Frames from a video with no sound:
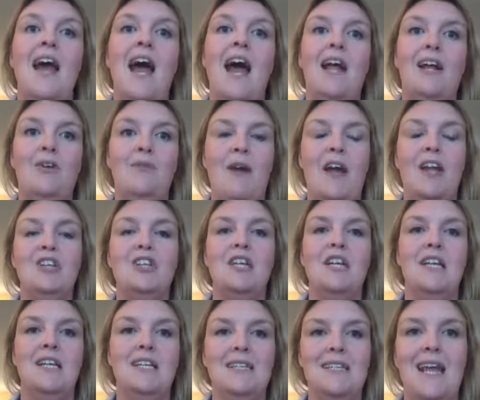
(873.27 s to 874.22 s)
And
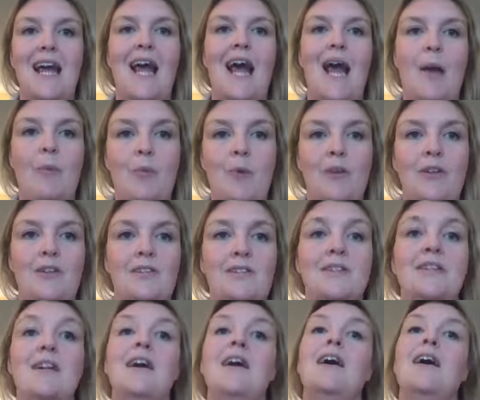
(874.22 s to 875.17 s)
gradually as that
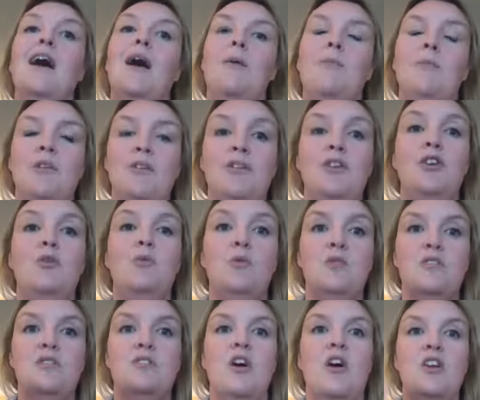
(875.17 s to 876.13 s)
happens, you
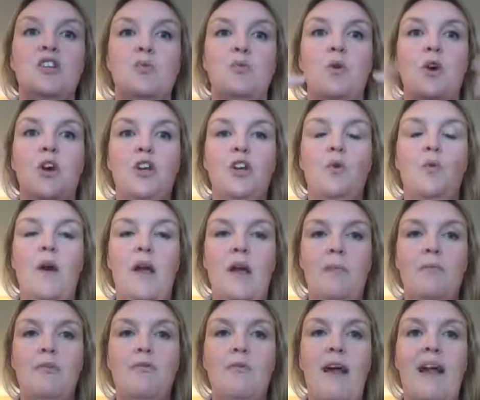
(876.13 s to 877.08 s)
will start to work your way
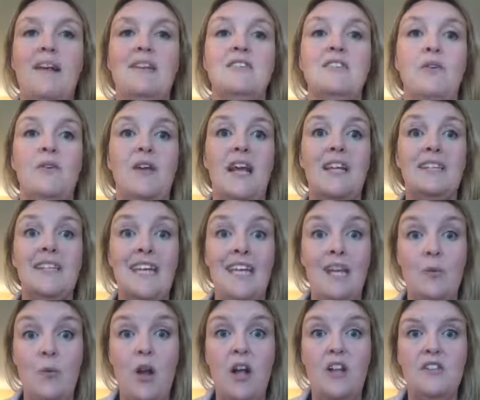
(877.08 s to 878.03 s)
up the ranks. So yes,
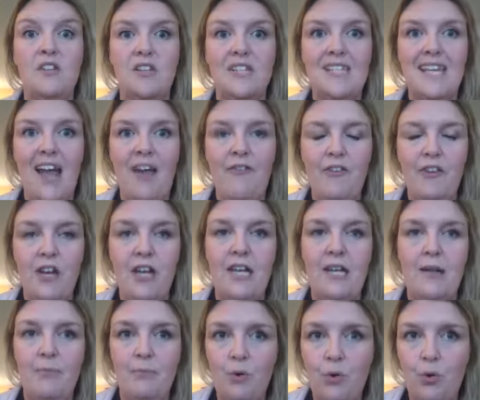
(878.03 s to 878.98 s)
keywords are
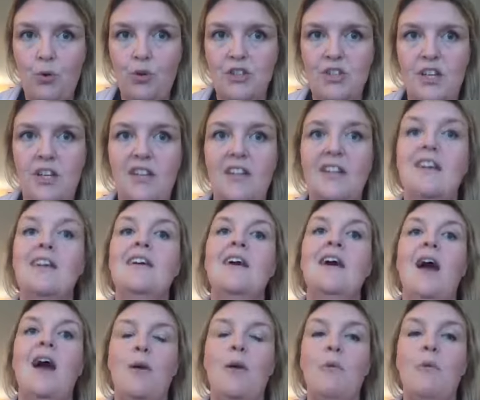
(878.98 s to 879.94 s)
definitely important,
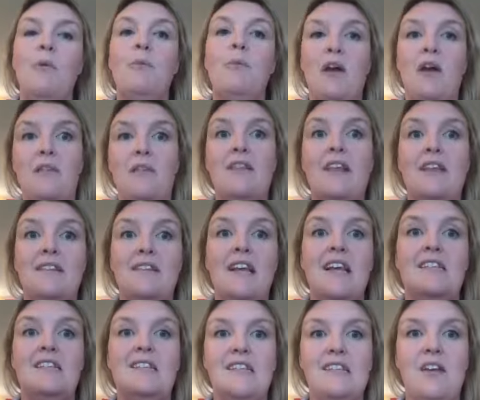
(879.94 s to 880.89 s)
but
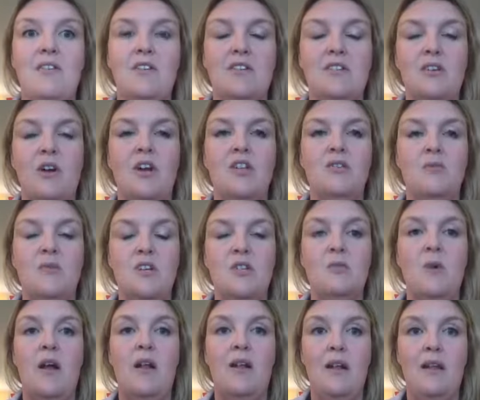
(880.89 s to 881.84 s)
there's this other side to it
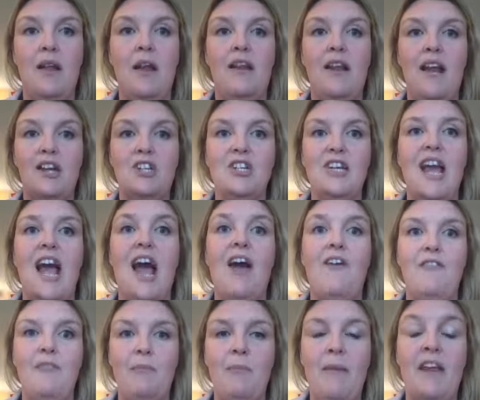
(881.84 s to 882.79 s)
as well. And actually
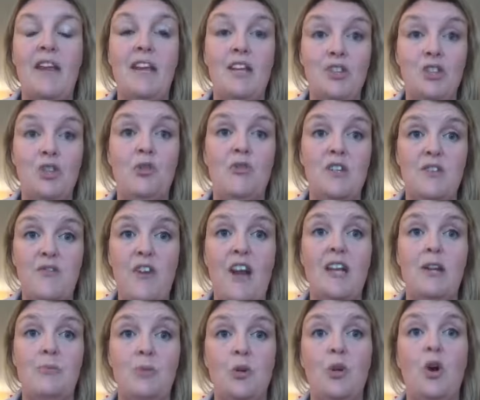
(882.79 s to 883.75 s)
making sure it's
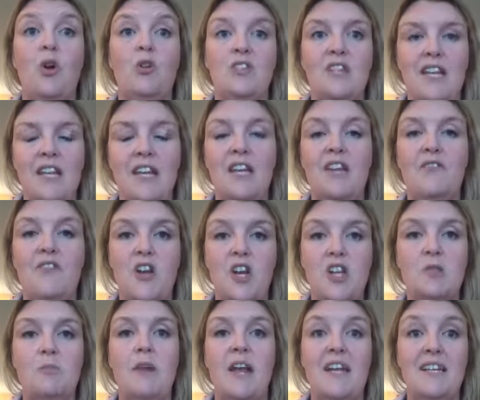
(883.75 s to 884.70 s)
valuable content in the
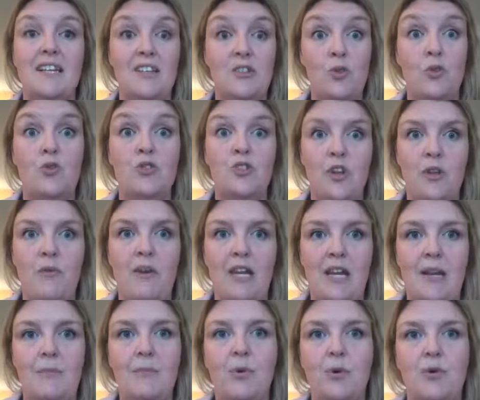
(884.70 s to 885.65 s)
first place is also
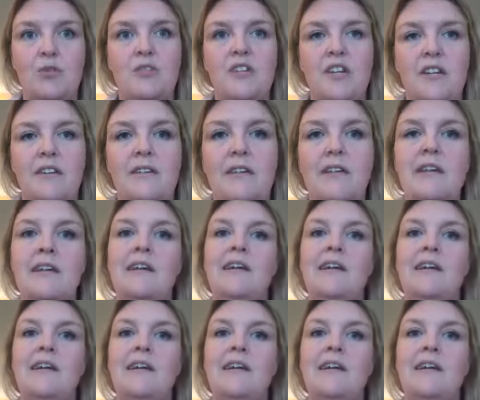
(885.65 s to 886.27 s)
really important.